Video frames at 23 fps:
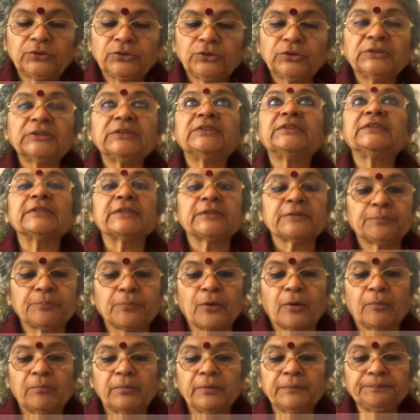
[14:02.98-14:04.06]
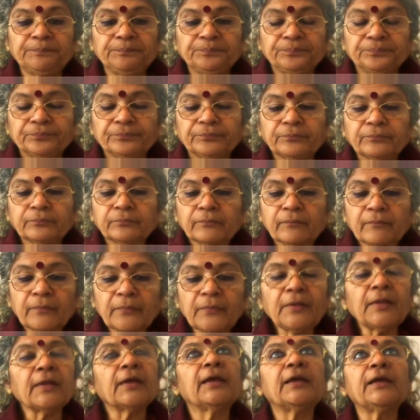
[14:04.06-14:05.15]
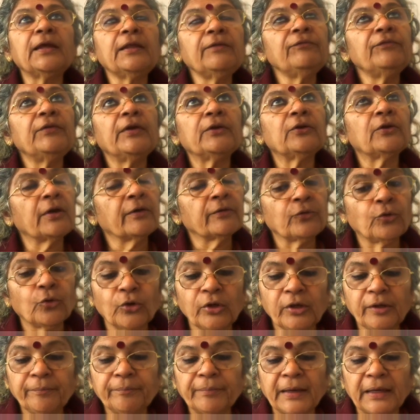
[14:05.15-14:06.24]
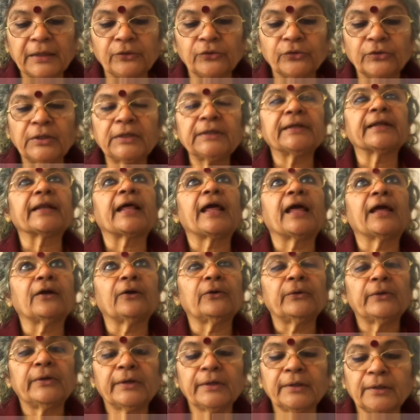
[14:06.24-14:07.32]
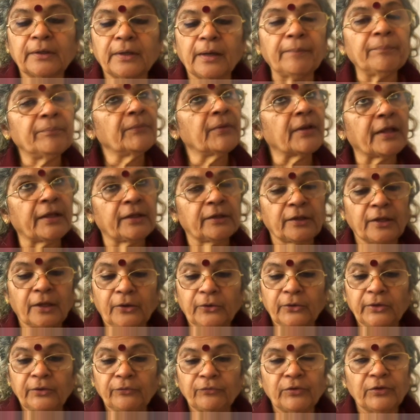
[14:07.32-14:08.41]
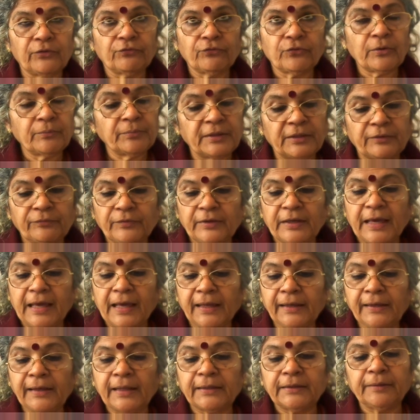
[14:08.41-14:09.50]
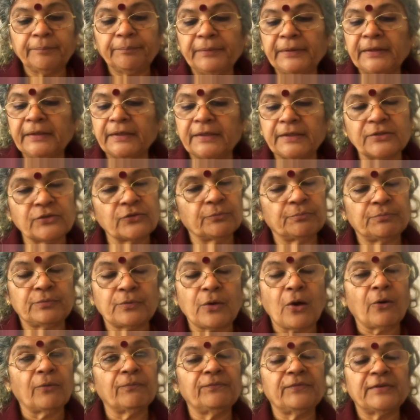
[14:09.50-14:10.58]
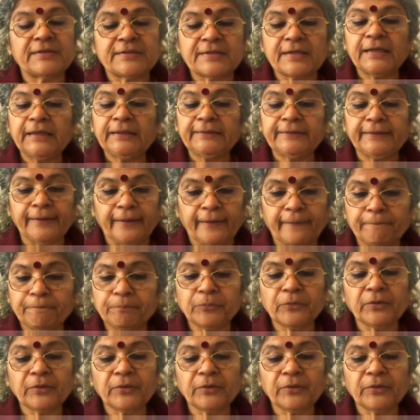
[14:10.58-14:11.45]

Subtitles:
to the sixth problem. Again, we are going back to the triangular cum rectangular waveform that we had, and the period is obviously T.